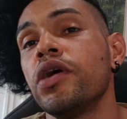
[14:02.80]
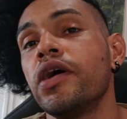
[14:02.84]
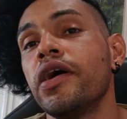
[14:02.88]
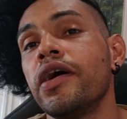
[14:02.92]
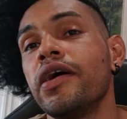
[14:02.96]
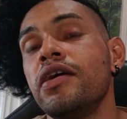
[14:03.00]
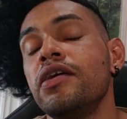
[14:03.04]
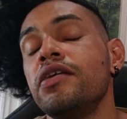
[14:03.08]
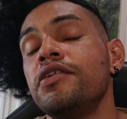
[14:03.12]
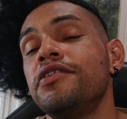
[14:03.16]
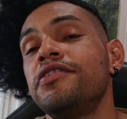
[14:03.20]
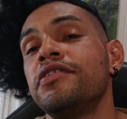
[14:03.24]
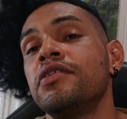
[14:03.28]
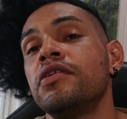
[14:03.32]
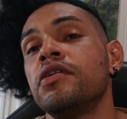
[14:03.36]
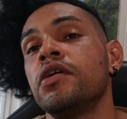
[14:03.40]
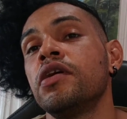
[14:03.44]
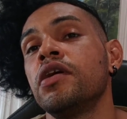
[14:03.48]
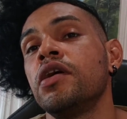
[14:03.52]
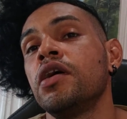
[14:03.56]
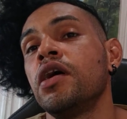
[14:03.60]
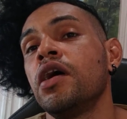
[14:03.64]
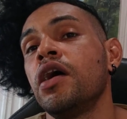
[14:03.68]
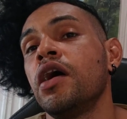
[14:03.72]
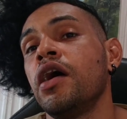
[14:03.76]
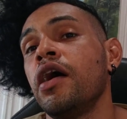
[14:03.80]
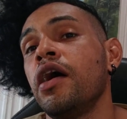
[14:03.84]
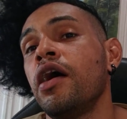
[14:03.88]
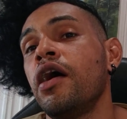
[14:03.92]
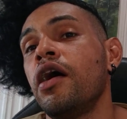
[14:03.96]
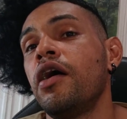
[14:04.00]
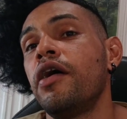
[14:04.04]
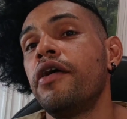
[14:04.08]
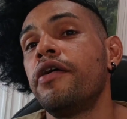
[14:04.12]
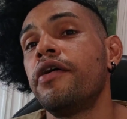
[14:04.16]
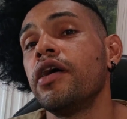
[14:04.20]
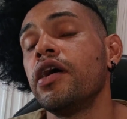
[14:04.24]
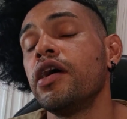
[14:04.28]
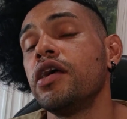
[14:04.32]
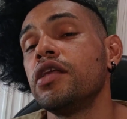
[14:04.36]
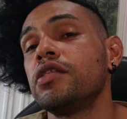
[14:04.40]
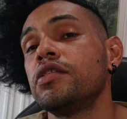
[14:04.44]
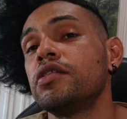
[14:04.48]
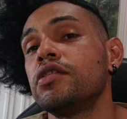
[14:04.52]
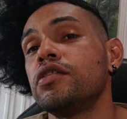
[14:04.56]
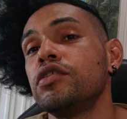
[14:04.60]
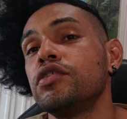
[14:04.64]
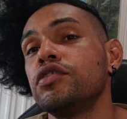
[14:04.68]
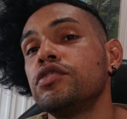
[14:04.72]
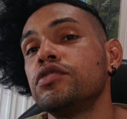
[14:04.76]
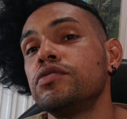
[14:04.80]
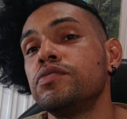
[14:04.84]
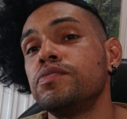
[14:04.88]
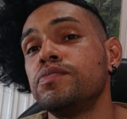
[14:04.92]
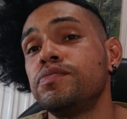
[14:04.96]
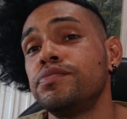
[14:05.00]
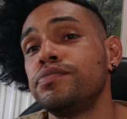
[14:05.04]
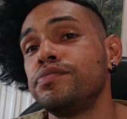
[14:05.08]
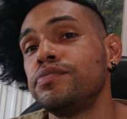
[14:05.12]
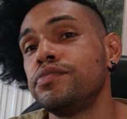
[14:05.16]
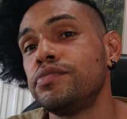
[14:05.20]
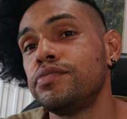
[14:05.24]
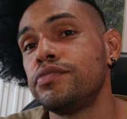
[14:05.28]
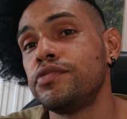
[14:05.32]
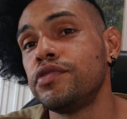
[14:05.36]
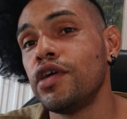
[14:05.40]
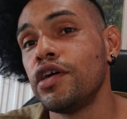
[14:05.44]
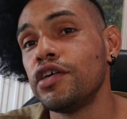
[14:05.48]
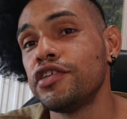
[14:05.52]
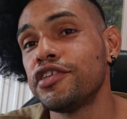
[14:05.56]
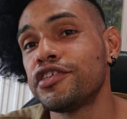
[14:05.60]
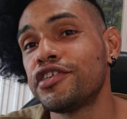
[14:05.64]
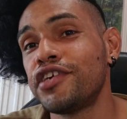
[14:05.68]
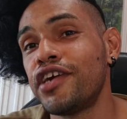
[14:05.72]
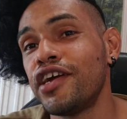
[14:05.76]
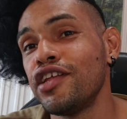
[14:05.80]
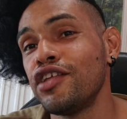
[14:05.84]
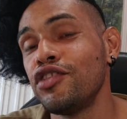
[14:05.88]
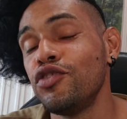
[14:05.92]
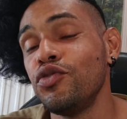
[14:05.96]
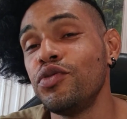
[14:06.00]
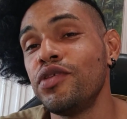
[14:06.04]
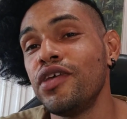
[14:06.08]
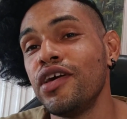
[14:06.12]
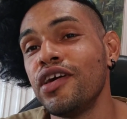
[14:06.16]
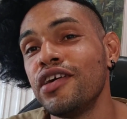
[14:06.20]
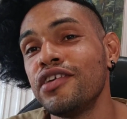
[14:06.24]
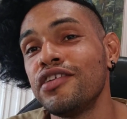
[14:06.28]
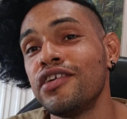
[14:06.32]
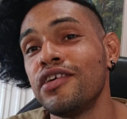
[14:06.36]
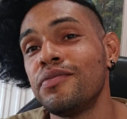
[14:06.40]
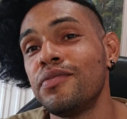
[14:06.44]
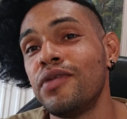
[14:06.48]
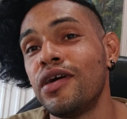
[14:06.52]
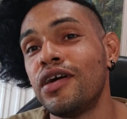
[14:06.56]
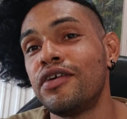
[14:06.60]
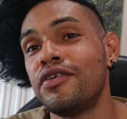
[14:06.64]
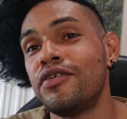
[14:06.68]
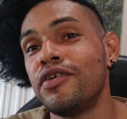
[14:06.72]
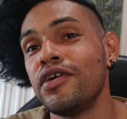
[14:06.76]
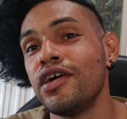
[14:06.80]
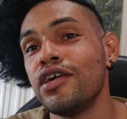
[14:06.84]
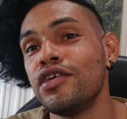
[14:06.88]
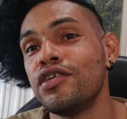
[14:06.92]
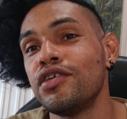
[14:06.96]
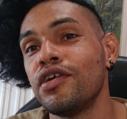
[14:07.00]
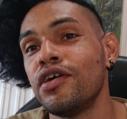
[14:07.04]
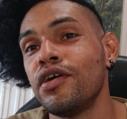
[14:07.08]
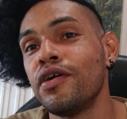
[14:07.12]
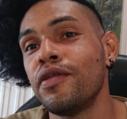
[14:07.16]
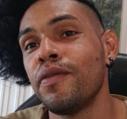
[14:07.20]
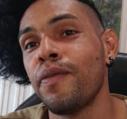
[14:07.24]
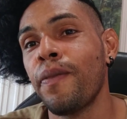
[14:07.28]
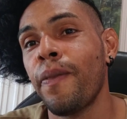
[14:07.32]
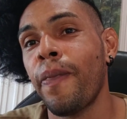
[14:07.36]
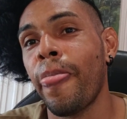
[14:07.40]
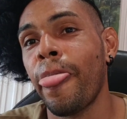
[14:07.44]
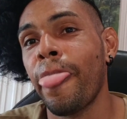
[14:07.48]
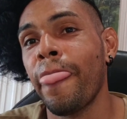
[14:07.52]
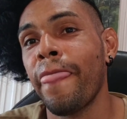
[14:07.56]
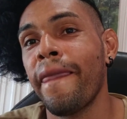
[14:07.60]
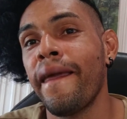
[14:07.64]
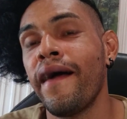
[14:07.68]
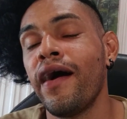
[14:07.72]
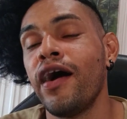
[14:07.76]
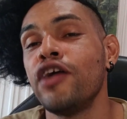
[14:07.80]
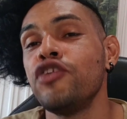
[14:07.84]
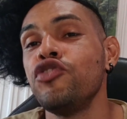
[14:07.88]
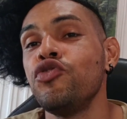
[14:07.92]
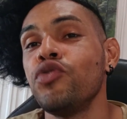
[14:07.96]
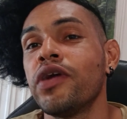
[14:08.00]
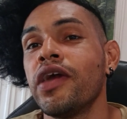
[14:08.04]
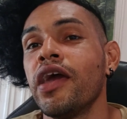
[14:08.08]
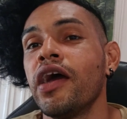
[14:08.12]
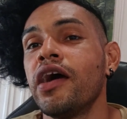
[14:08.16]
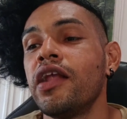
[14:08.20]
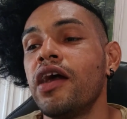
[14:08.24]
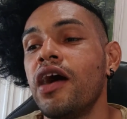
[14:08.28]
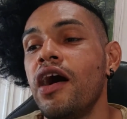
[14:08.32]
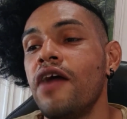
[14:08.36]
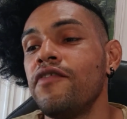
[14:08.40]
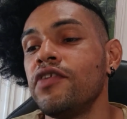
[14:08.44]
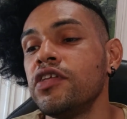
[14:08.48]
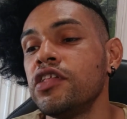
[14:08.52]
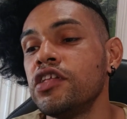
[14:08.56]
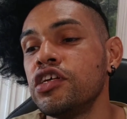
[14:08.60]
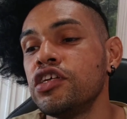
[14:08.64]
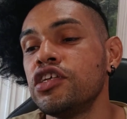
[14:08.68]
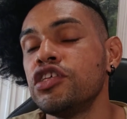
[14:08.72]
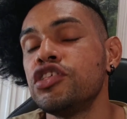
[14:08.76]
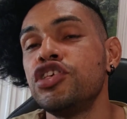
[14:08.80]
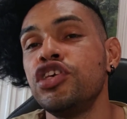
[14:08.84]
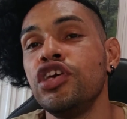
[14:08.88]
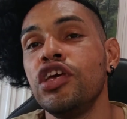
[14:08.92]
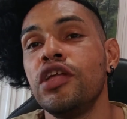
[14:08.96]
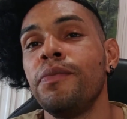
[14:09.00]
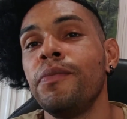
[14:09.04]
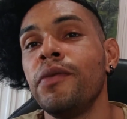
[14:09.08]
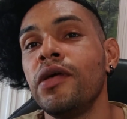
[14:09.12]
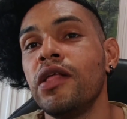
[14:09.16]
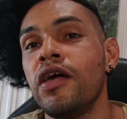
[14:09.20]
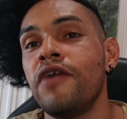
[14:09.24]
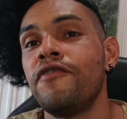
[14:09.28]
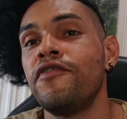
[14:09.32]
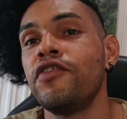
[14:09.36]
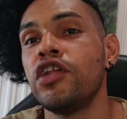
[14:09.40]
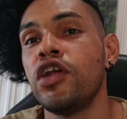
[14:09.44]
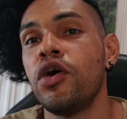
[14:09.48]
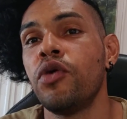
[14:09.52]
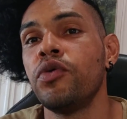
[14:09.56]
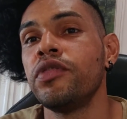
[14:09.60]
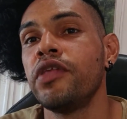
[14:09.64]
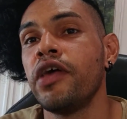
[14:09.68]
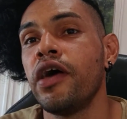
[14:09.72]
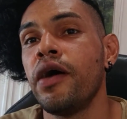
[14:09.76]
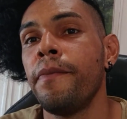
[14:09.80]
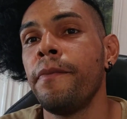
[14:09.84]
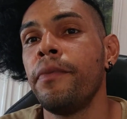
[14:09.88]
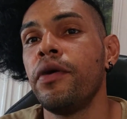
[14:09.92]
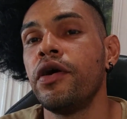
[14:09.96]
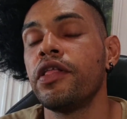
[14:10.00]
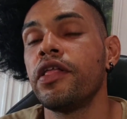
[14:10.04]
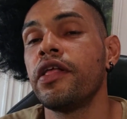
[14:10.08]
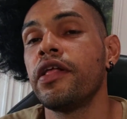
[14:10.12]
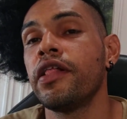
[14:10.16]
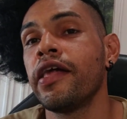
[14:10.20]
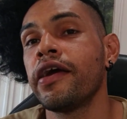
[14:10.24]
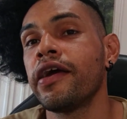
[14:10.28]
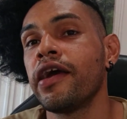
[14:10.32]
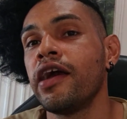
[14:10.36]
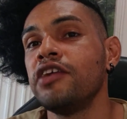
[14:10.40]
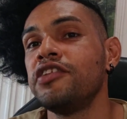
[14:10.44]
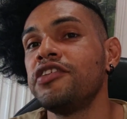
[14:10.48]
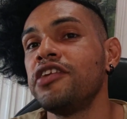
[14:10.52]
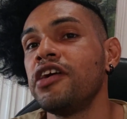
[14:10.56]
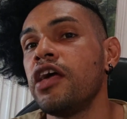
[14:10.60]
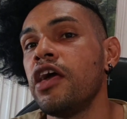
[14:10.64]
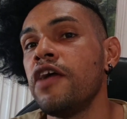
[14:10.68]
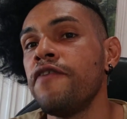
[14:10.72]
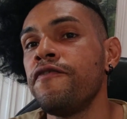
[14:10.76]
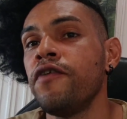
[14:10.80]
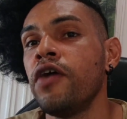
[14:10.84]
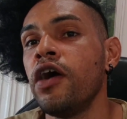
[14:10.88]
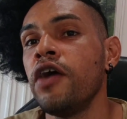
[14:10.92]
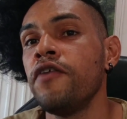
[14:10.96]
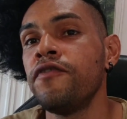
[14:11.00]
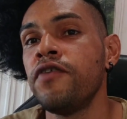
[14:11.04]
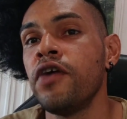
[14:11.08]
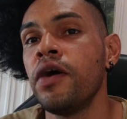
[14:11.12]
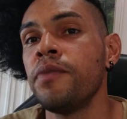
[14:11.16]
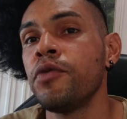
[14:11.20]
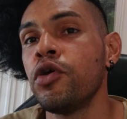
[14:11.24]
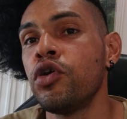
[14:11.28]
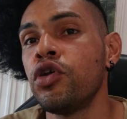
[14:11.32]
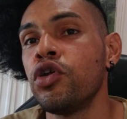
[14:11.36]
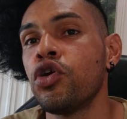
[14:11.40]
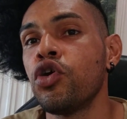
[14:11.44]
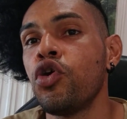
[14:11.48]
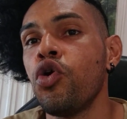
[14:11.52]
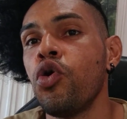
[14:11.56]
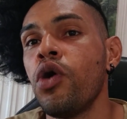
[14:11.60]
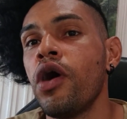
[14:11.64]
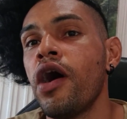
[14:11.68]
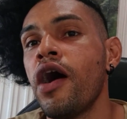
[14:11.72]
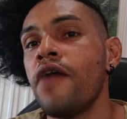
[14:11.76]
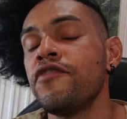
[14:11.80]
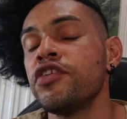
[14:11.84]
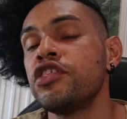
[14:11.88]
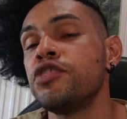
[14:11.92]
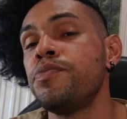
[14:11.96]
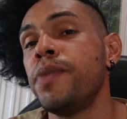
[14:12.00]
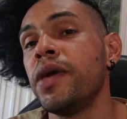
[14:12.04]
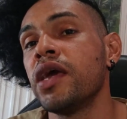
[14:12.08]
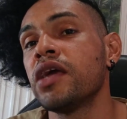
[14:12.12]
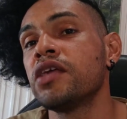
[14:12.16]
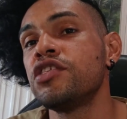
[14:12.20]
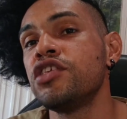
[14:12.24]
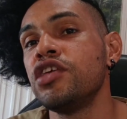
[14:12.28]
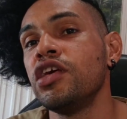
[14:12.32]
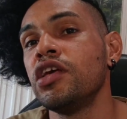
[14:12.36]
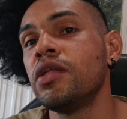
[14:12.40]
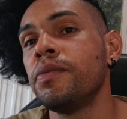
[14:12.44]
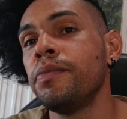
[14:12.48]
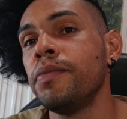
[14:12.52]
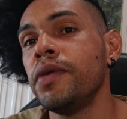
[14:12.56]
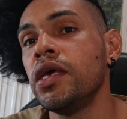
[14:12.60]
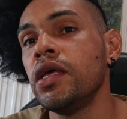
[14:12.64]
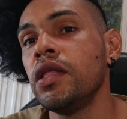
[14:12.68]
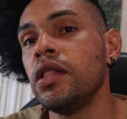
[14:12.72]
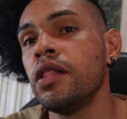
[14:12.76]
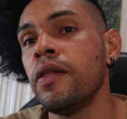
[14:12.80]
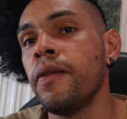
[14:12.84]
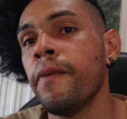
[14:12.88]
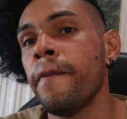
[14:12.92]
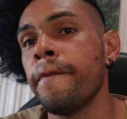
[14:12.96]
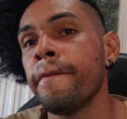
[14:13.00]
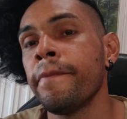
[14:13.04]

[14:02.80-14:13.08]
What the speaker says: guys. Alright, just try to do things in moderation. And you can have a little cheat meal every now and then, but like I said, if I'm gonna go have a big cheat meal,